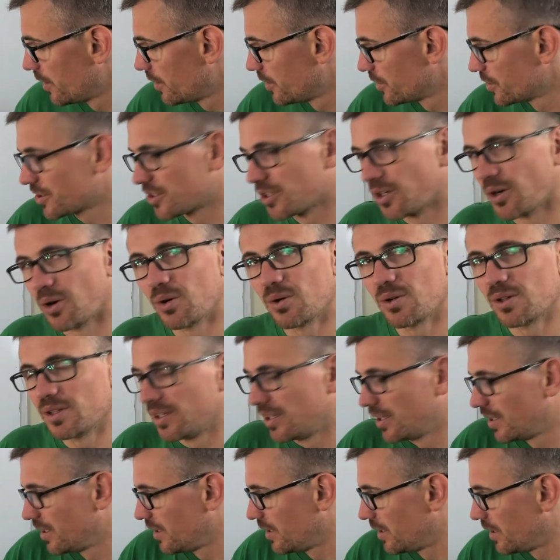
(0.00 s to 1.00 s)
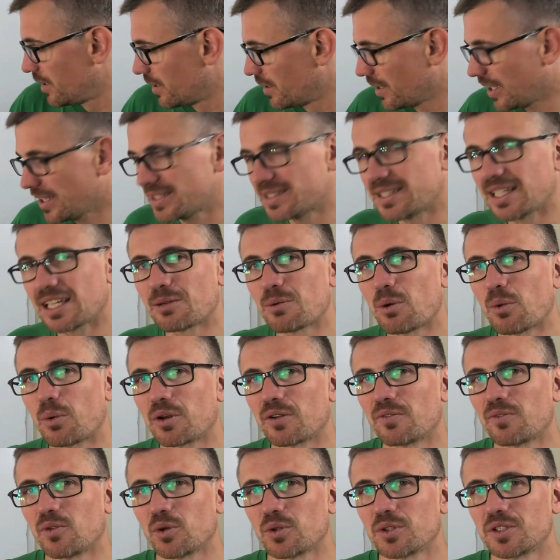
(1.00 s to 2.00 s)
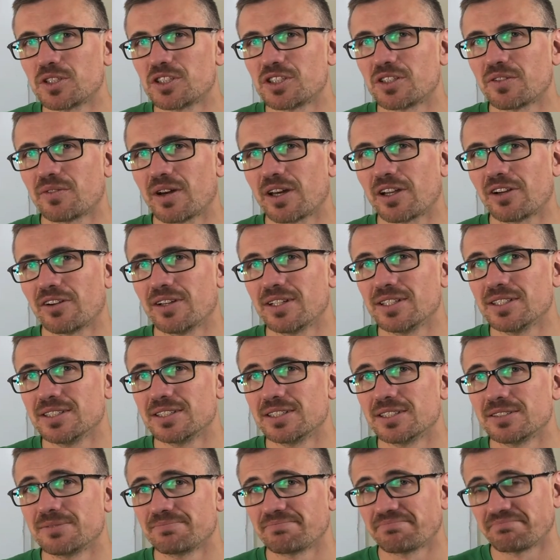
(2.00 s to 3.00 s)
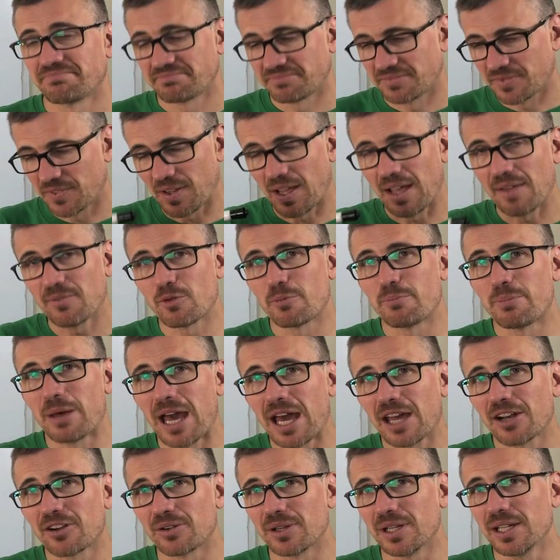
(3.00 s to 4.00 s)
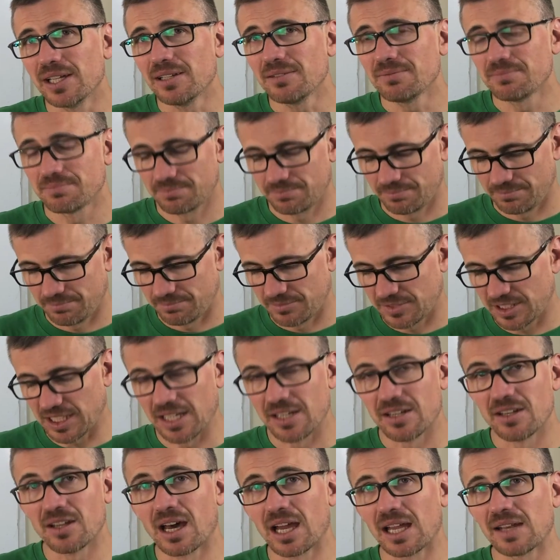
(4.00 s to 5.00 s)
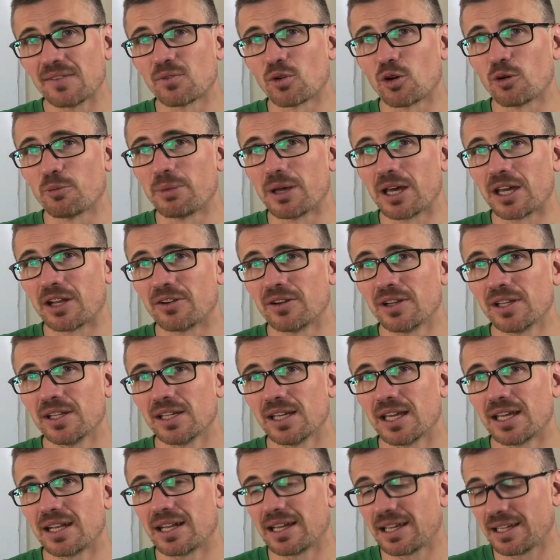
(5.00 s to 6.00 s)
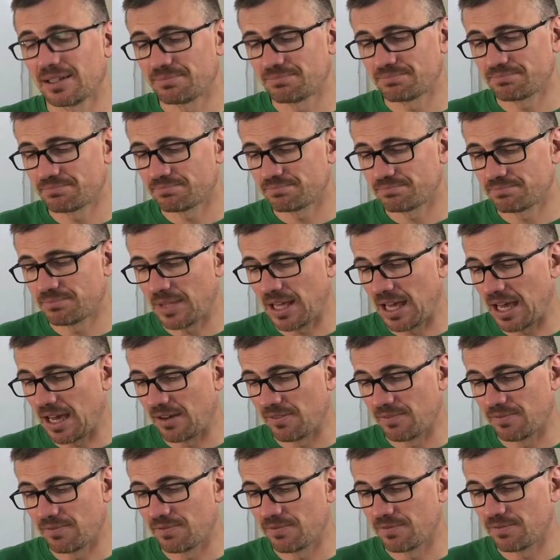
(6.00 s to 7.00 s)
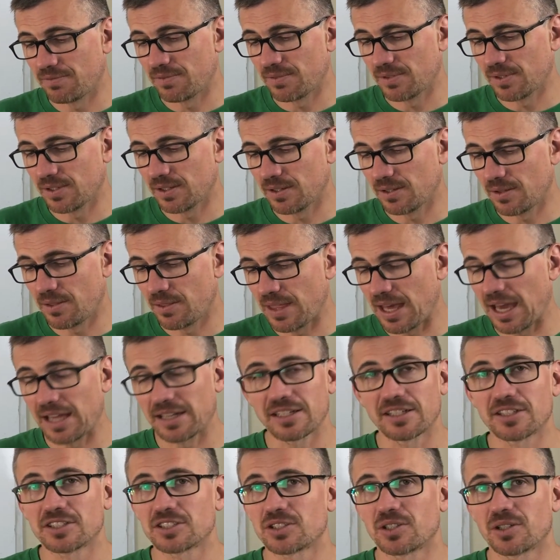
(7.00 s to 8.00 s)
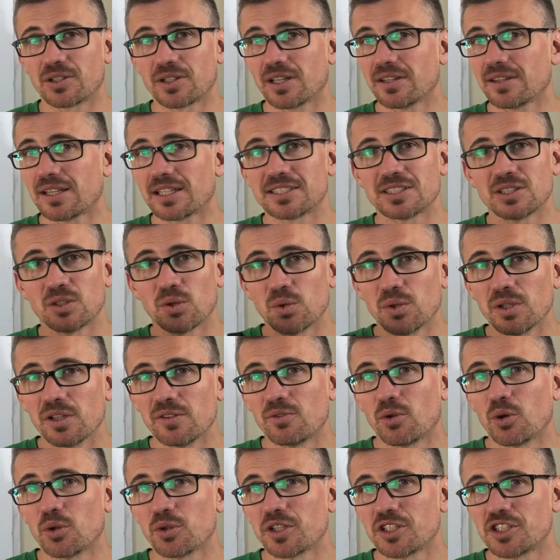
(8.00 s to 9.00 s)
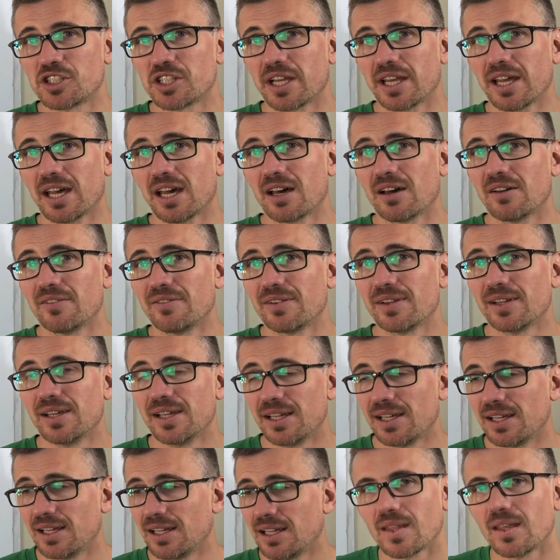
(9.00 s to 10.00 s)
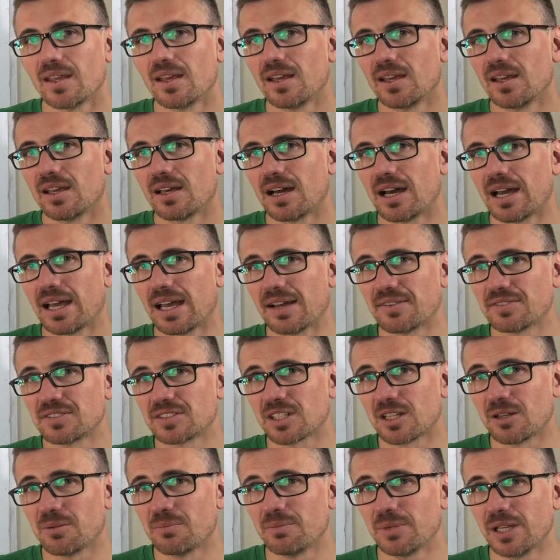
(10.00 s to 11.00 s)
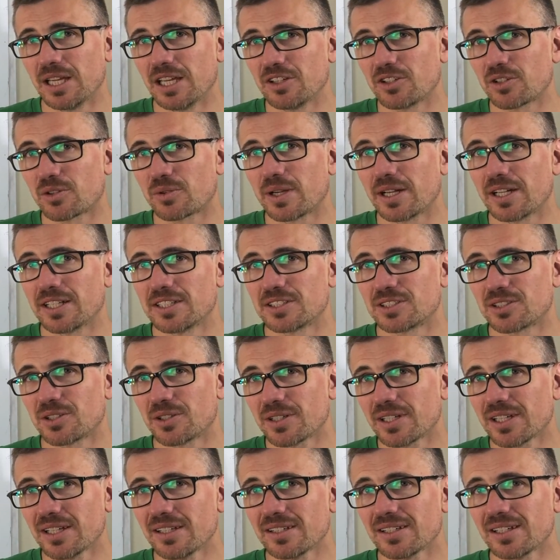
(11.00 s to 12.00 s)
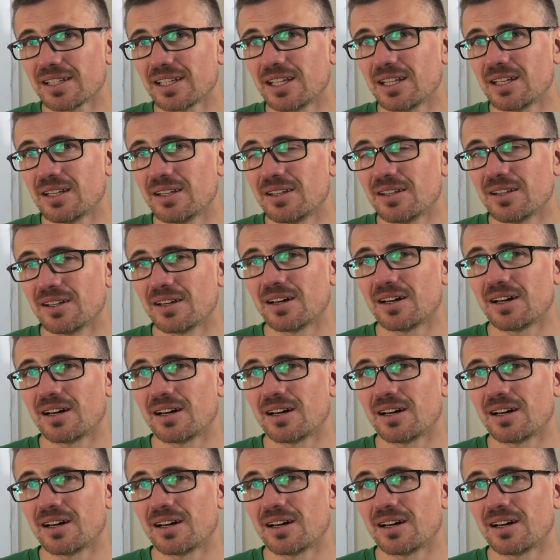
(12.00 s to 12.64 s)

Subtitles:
So let's think about what a voltage divider is. If I have a battery, say a 9-volt battery, and I have that in a circuit, that's the only voltage I have some integrated circuit in